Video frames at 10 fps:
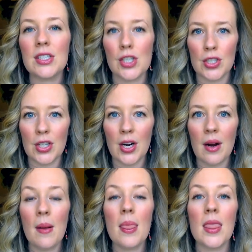
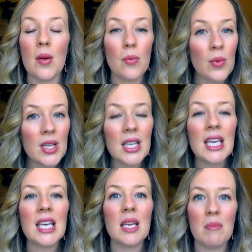sugar, they
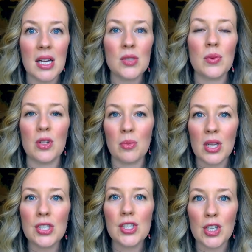really can mess with your
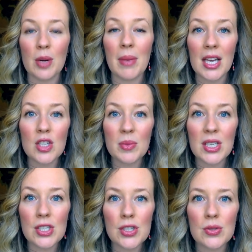blood sugar
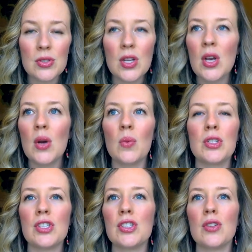management issues,
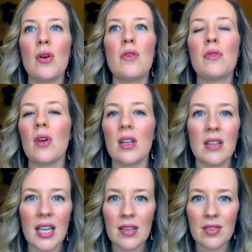which just overall
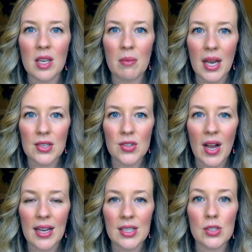negatively impacts your
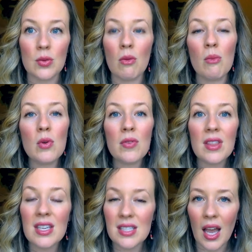acne. So
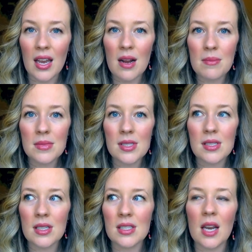removing these
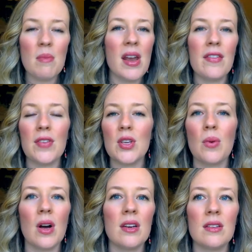items is gonna benefit
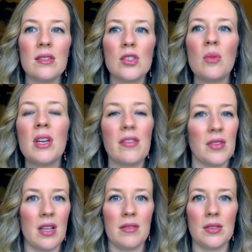you on so many
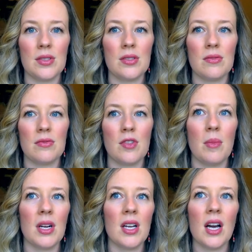different levels,
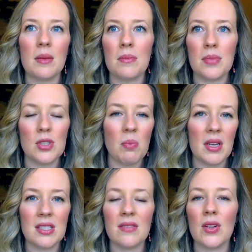from a gut
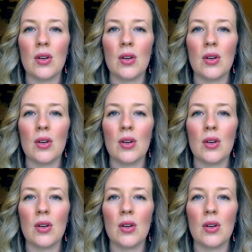perspective and